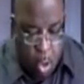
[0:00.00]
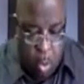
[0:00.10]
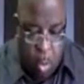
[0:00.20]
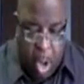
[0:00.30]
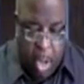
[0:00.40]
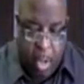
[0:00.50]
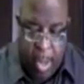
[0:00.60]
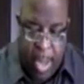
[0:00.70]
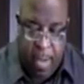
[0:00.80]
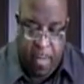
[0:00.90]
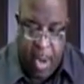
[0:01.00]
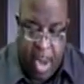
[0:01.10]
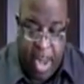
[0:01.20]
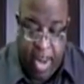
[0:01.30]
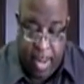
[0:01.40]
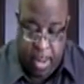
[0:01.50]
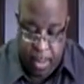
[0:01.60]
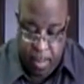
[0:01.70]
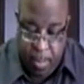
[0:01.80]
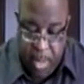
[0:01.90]
Walk while you have the light,
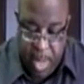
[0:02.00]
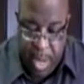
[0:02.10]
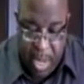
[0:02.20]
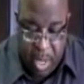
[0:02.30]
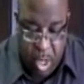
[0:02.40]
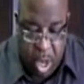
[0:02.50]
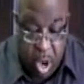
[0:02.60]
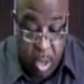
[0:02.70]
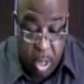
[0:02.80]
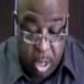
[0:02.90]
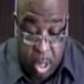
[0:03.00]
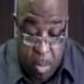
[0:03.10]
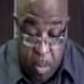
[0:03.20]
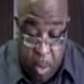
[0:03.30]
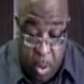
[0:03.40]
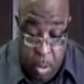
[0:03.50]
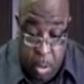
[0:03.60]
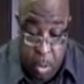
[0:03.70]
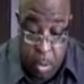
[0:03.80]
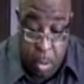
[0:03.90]
lest darkness come
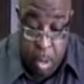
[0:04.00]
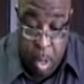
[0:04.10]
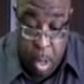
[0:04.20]
upon you.